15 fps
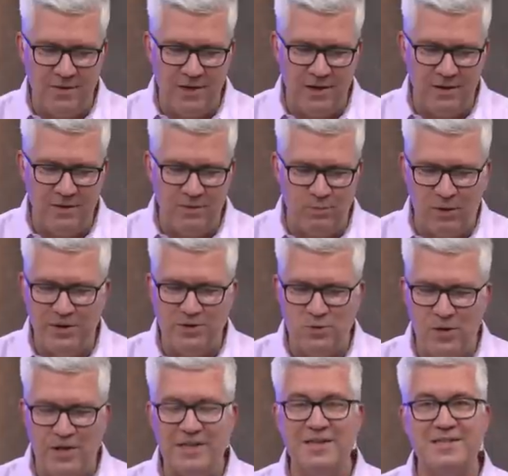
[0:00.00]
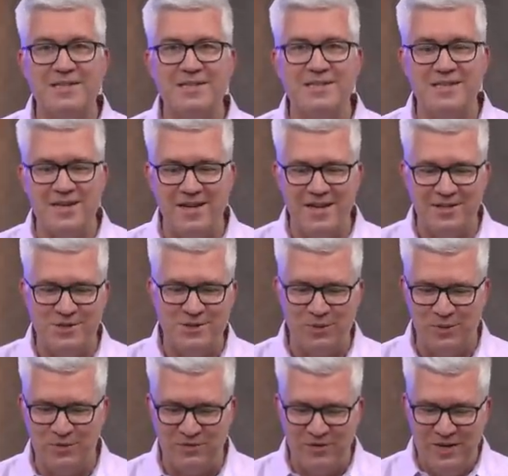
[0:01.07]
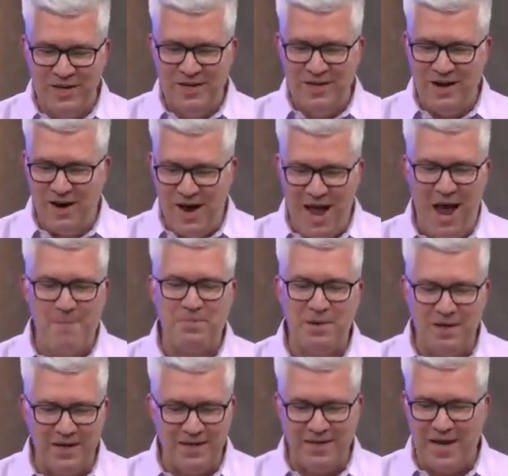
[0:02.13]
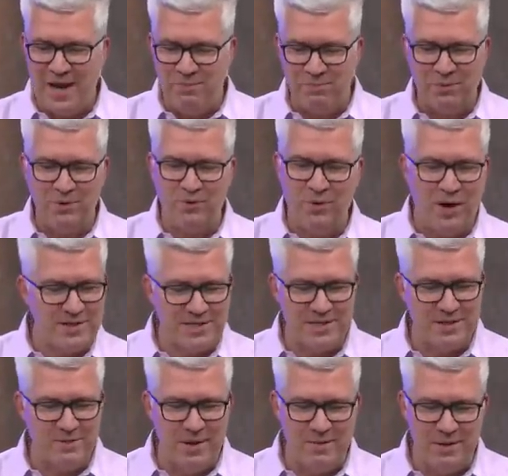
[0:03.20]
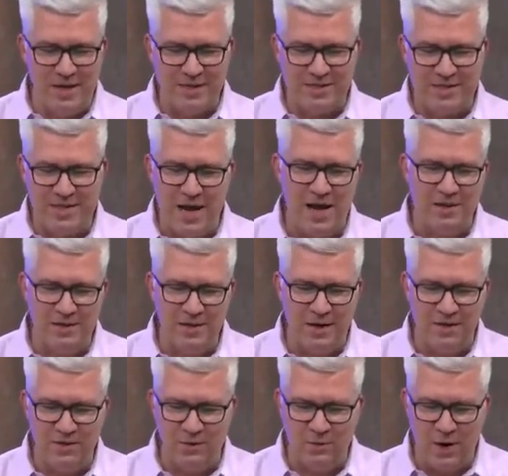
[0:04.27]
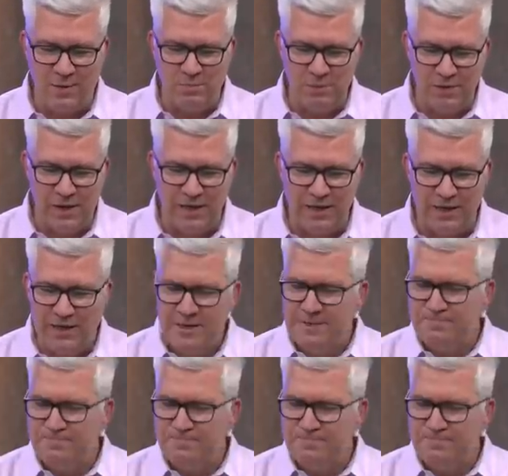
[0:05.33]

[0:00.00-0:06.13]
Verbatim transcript: that uh, the price weakness is uh, is sort of uh, happening and progressing. Maybe that's not uh, the right play.